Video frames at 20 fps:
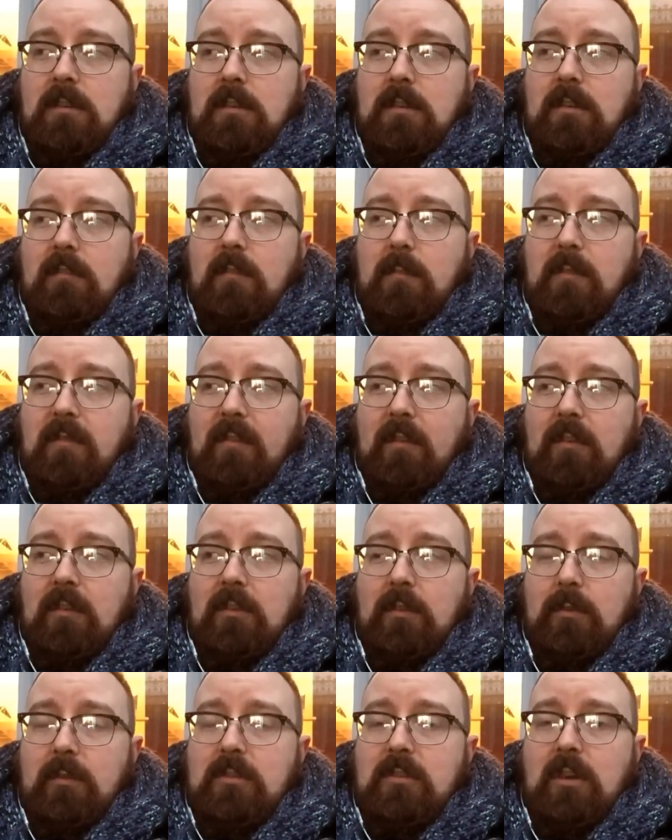and then before you
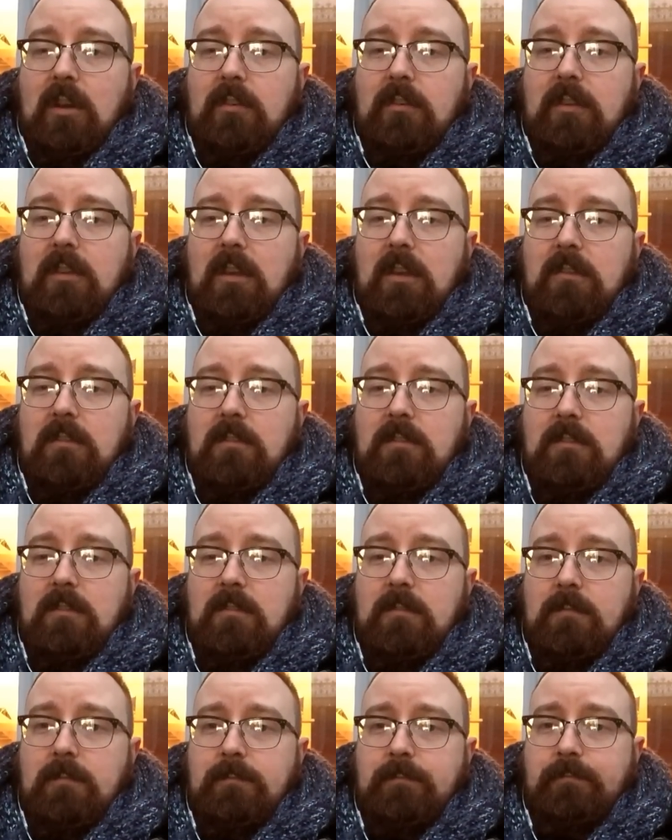know it, it's gone again
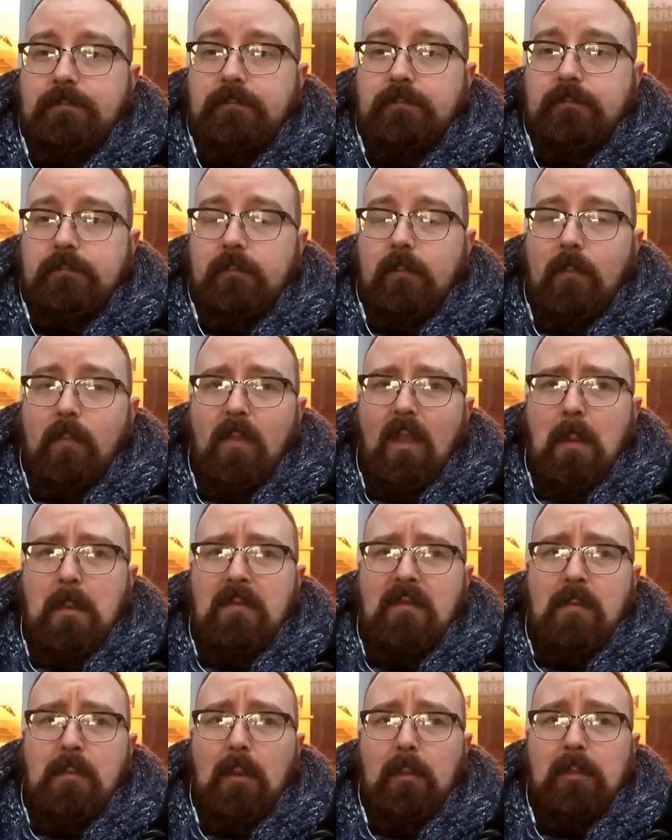i mean they
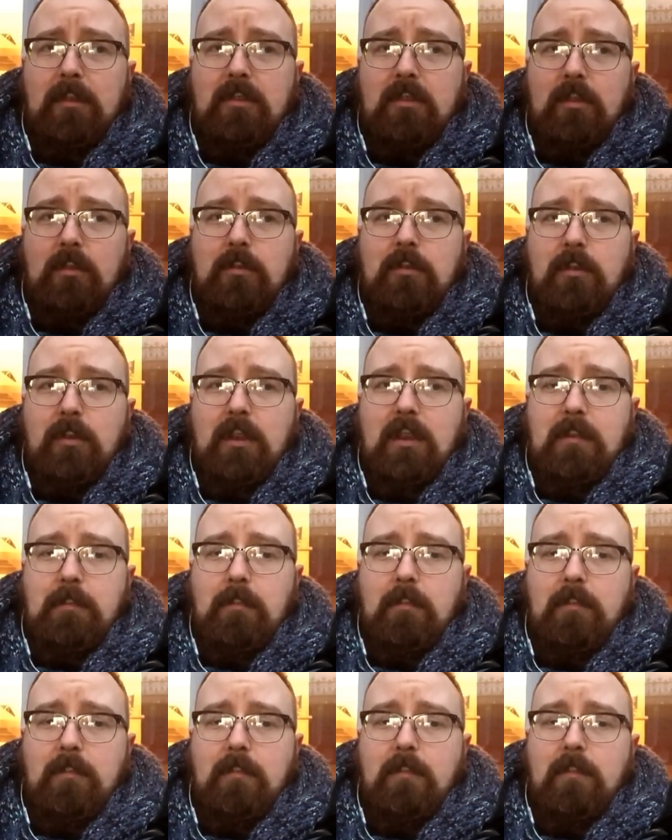probably do do it in
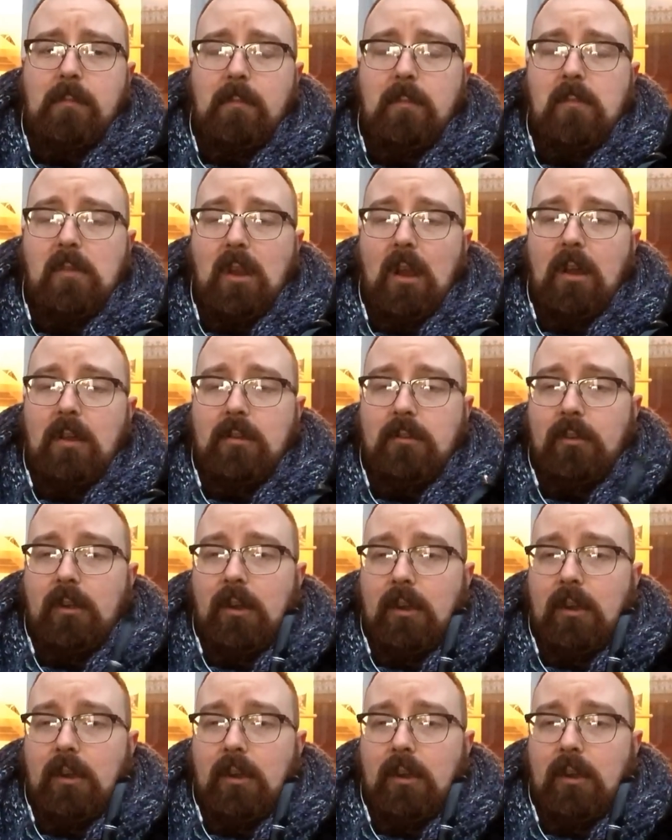greater